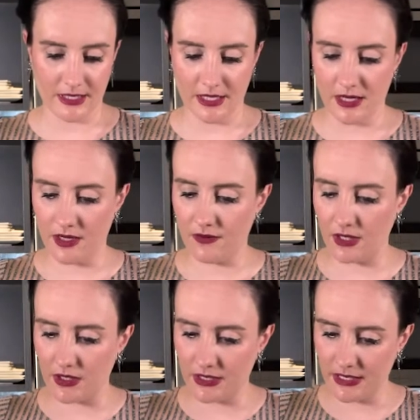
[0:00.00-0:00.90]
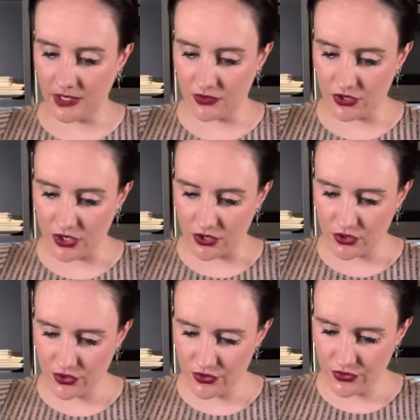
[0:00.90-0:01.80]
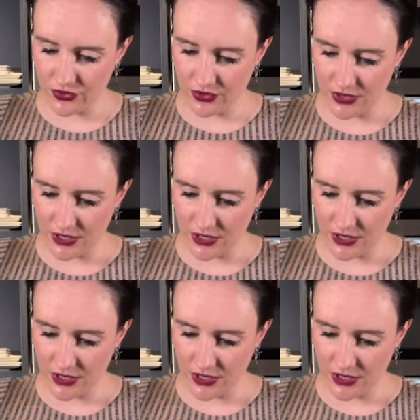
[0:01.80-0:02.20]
of our yellow chartreuse.